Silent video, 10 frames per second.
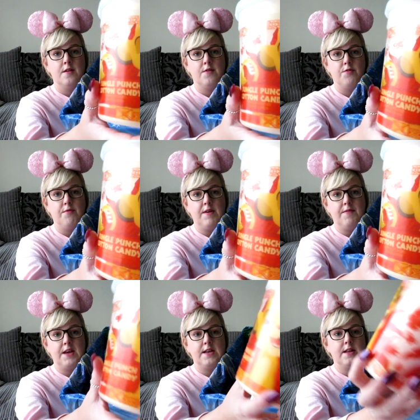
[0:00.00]
so three of
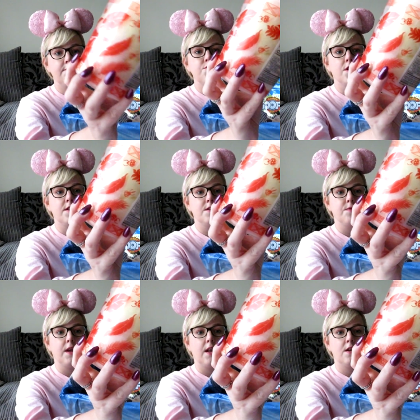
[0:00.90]
these haven't tried this
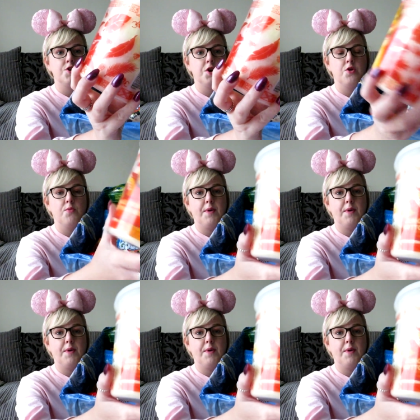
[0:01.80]
one yet the jungle